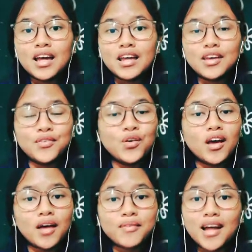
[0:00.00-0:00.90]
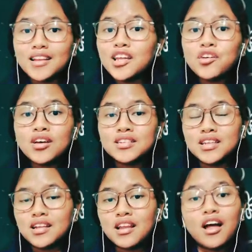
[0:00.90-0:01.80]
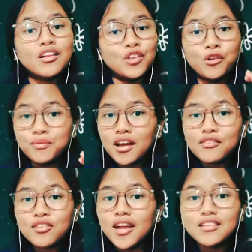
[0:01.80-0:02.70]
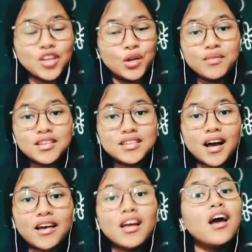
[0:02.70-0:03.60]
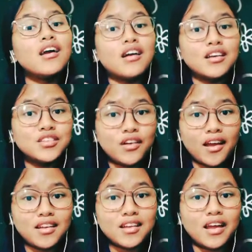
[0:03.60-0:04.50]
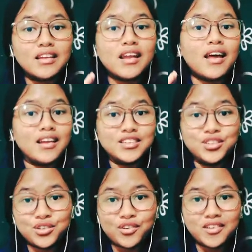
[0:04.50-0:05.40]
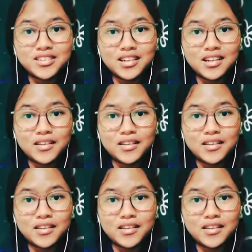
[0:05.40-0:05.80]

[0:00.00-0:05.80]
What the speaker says: If you have any question, don't be afraid, don't be shy. Raise your hand and ask your question.